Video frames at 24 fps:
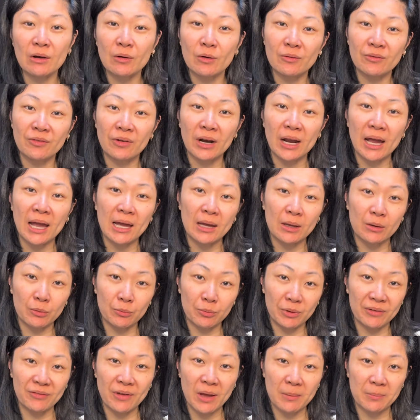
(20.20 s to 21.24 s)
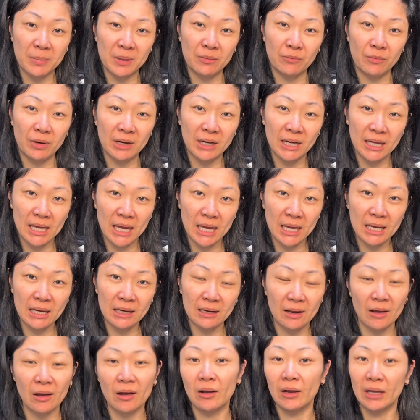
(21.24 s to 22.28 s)
over at Revamp and Radiate
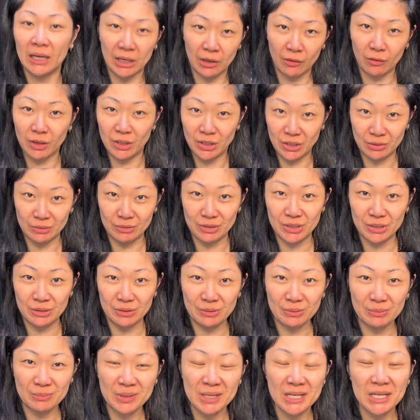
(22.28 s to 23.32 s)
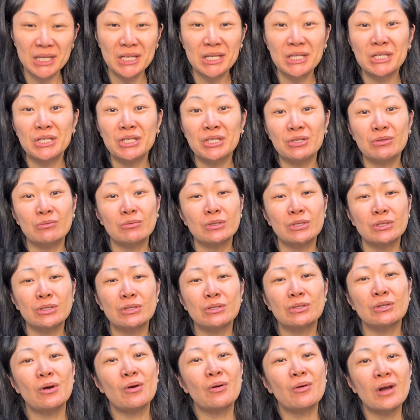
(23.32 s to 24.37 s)
here on YouTube, she was
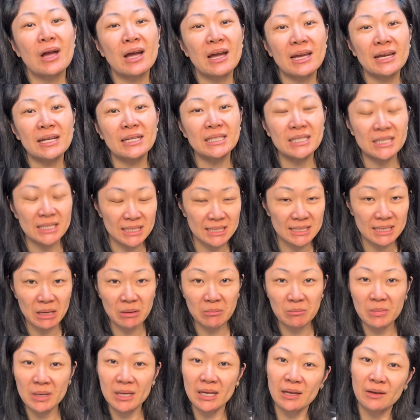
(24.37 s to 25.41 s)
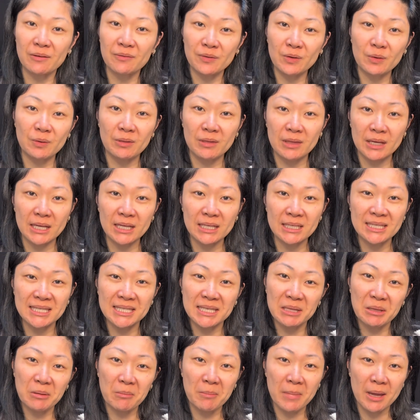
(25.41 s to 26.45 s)
so kind to send me a few things
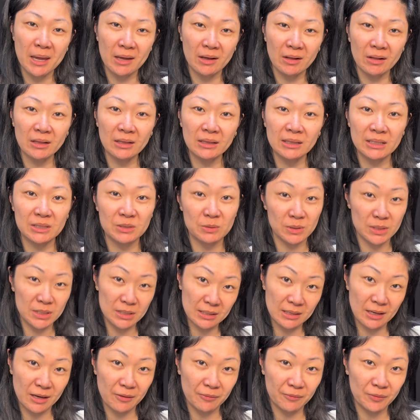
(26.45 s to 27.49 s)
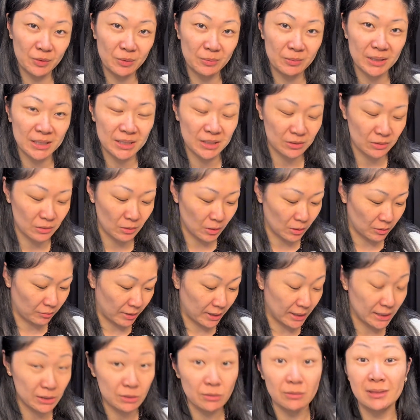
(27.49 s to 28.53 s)
in the mail. This was a few weeks ago
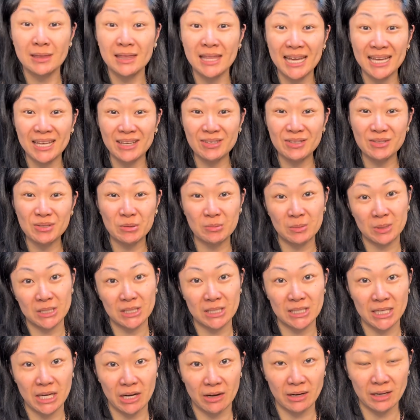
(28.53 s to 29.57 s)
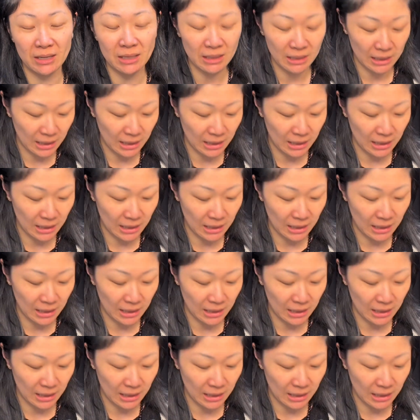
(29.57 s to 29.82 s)
already, so thank you so much, Sarah.